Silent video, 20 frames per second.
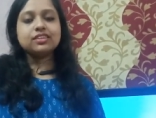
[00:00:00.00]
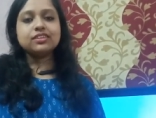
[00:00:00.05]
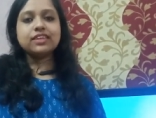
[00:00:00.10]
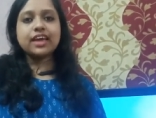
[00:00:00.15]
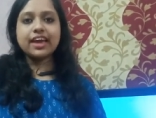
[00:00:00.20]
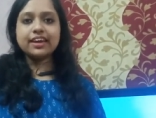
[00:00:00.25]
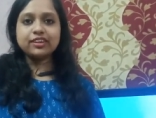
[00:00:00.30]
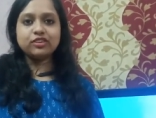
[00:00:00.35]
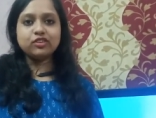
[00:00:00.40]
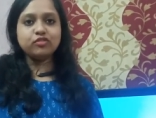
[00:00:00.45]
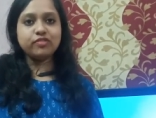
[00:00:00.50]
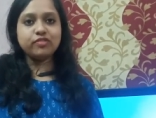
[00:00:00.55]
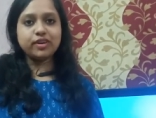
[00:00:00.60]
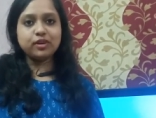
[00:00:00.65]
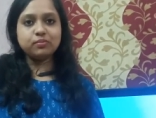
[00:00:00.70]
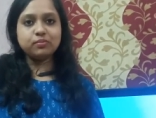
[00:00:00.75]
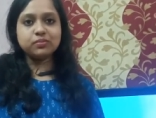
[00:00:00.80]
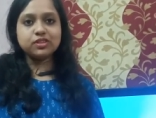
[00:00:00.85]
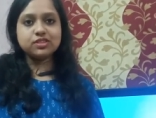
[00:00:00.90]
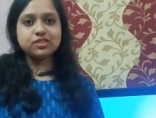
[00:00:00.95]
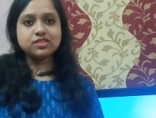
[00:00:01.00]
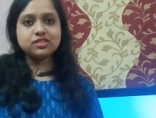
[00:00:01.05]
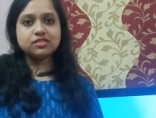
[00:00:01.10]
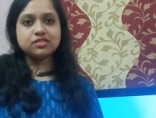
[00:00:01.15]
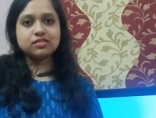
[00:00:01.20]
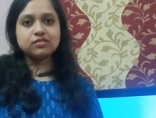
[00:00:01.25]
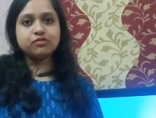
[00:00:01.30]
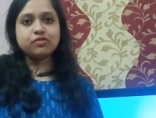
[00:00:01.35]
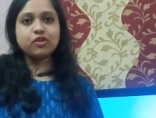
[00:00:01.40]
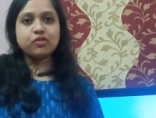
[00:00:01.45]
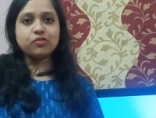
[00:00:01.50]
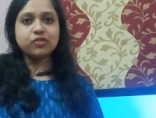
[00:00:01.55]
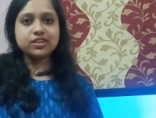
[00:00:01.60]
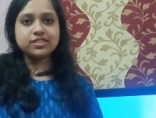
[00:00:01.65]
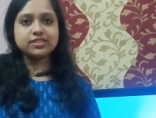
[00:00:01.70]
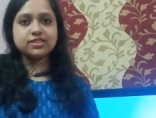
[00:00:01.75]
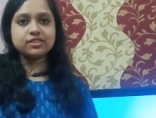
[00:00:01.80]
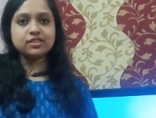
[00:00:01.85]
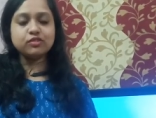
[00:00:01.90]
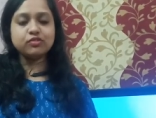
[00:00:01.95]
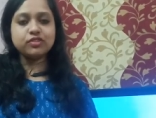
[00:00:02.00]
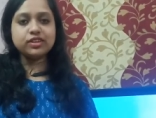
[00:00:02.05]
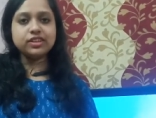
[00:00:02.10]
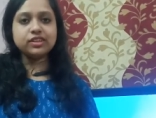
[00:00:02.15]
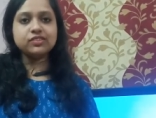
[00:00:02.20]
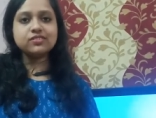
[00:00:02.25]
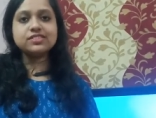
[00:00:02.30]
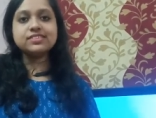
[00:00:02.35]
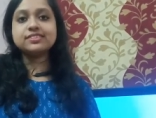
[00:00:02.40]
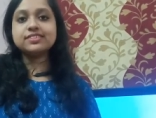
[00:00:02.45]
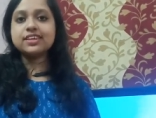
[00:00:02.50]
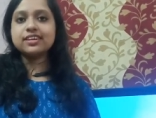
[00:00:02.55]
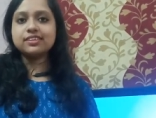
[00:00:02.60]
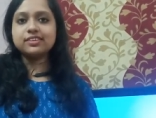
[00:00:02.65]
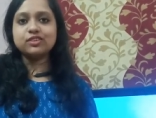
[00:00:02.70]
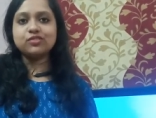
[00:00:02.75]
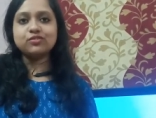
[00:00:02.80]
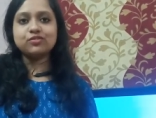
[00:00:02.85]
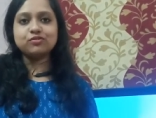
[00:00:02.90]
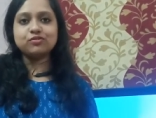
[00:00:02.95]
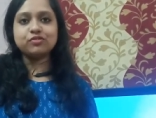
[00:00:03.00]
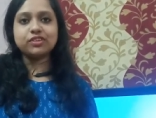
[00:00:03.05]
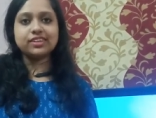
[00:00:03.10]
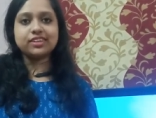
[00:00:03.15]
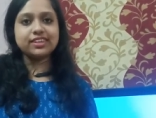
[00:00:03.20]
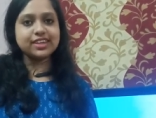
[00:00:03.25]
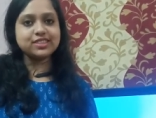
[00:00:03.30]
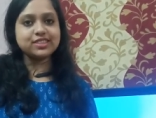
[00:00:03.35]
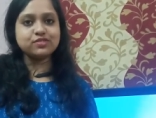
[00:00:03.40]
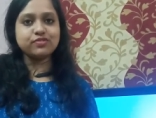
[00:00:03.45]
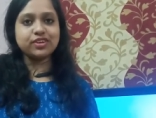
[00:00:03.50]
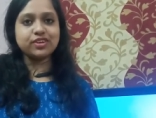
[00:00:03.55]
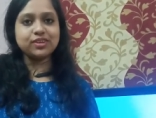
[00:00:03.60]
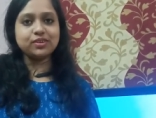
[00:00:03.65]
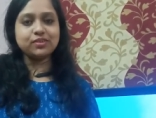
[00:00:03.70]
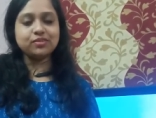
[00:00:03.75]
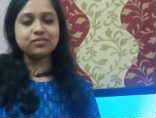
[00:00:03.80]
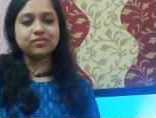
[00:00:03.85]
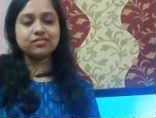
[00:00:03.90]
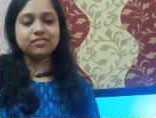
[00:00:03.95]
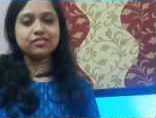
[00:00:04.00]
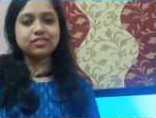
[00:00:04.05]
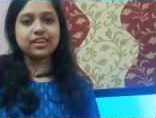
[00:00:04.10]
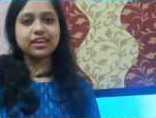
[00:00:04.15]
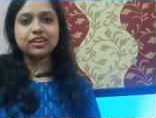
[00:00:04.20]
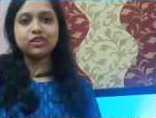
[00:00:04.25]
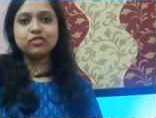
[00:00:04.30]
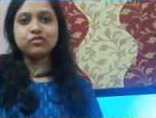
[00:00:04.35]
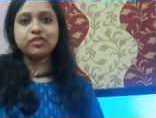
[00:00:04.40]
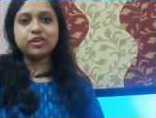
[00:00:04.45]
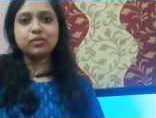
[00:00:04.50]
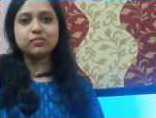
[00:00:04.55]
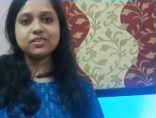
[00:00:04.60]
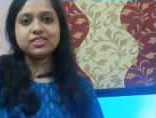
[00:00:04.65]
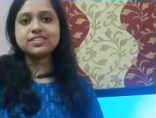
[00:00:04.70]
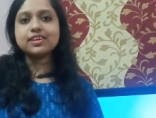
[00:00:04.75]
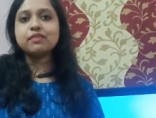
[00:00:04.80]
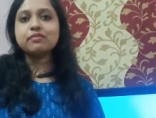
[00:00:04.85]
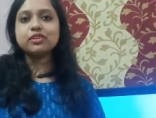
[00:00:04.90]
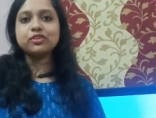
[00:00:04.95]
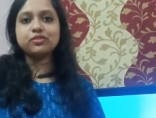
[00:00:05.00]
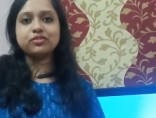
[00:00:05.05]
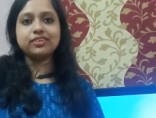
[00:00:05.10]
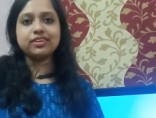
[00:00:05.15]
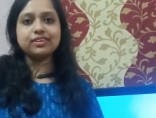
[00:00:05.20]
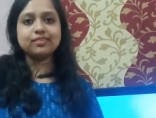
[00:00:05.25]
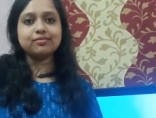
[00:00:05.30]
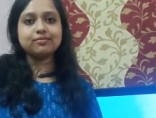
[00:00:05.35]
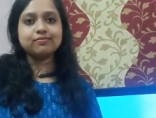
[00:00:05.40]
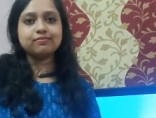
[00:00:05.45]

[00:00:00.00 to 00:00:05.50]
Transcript: Thank you very much for watching the video. Stay tuned for the next video. Thank you very much. Have a good day.